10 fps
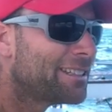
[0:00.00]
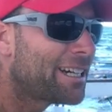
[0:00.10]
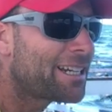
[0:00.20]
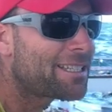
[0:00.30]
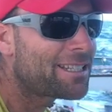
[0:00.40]

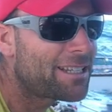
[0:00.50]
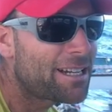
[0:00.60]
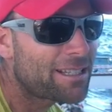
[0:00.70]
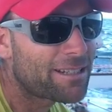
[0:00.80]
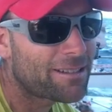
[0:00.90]
as it
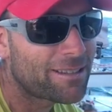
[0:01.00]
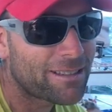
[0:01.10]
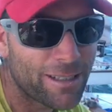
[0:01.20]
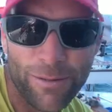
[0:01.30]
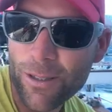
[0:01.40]
does here in the
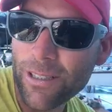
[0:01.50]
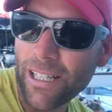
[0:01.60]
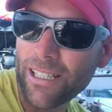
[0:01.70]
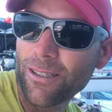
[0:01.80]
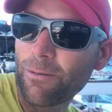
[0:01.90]
Sea of
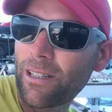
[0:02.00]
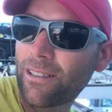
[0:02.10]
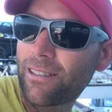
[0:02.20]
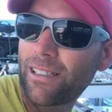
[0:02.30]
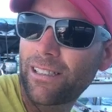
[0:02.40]
Cortez, the
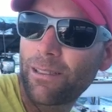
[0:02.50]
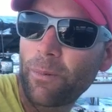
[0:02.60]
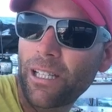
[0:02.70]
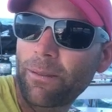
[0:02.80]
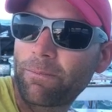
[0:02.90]
wind tends to
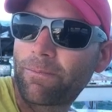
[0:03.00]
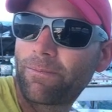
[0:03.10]
pick up